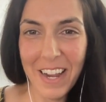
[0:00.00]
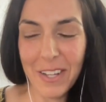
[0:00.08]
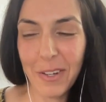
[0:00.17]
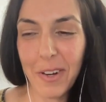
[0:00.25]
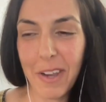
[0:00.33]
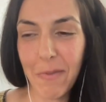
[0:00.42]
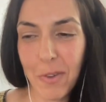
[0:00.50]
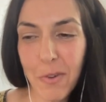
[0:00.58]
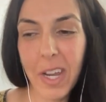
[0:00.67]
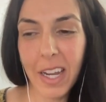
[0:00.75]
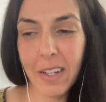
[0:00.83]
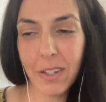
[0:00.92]
So if you
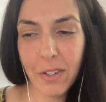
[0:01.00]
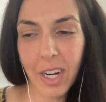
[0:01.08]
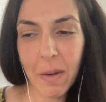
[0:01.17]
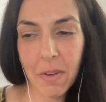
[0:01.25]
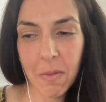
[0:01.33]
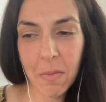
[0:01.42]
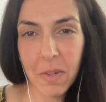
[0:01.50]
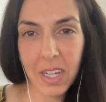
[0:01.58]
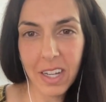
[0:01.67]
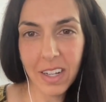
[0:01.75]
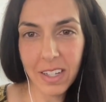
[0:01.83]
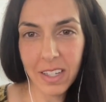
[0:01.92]
can't describe it to me
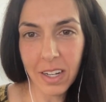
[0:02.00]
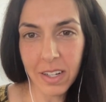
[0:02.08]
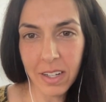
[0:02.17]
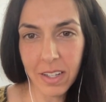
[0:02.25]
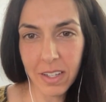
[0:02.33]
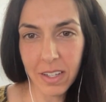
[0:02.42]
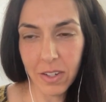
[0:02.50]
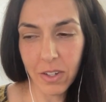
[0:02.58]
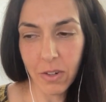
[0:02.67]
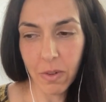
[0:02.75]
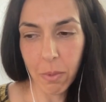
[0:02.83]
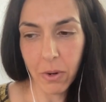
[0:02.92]
in a sentence,
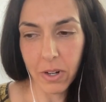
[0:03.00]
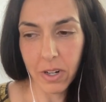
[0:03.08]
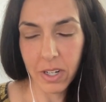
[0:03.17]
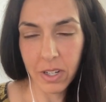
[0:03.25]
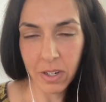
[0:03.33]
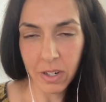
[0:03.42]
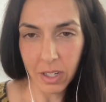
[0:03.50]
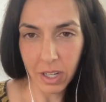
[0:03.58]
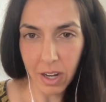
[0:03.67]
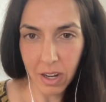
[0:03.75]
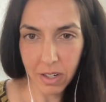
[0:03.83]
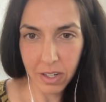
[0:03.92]
your reporter is certainly
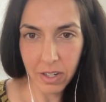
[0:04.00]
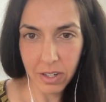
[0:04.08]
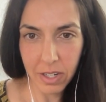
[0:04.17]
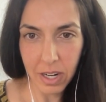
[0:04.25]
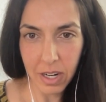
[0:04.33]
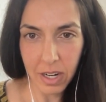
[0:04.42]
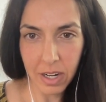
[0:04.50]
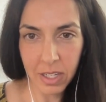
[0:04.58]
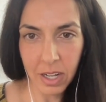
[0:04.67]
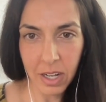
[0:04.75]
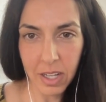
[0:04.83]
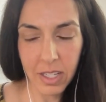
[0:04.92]
not going to understand in a
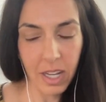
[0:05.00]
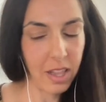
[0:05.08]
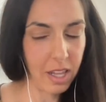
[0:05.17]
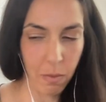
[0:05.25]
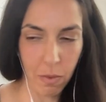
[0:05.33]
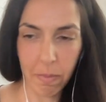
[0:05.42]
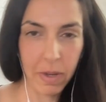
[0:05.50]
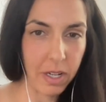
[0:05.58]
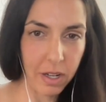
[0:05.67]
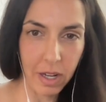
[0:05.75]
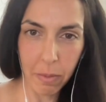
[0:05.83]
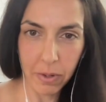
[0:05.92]
sentence and they won't
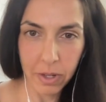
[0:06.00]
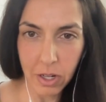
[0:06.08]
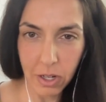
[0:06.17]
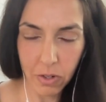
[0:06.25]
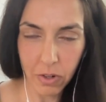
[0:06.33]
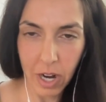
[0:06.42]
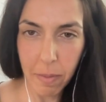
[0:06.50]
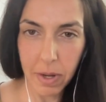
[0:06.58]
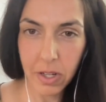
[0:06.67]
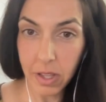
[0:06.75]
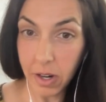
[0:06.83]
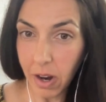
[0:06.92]
be able to describe it
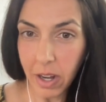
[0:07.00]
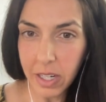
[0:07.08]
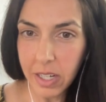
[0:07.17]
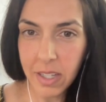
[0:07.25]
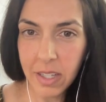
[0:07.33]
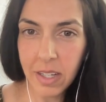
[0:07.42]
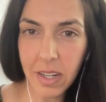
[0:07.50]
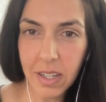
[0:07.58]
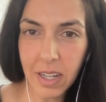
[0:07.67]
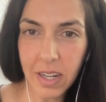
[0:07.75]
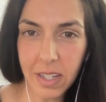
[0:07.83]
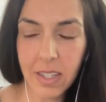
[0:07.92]
to their audience in a
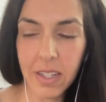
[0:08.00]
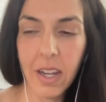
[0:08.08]
sentence.